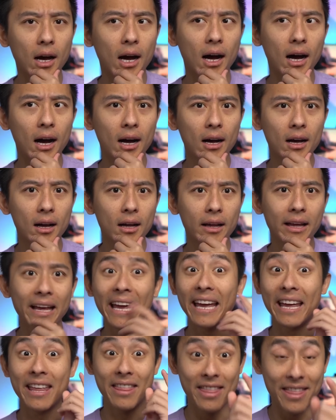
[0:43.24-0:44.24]
Uh huh.
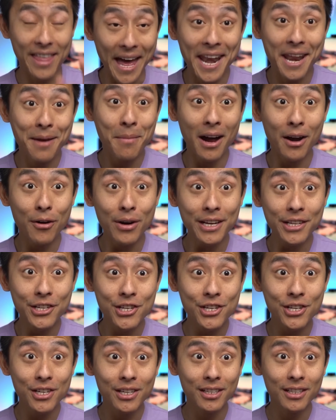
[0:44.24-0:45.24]
And then am I
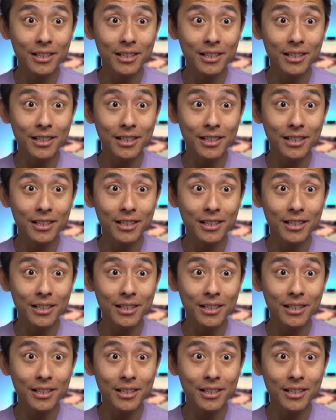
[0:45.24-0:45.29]
rich?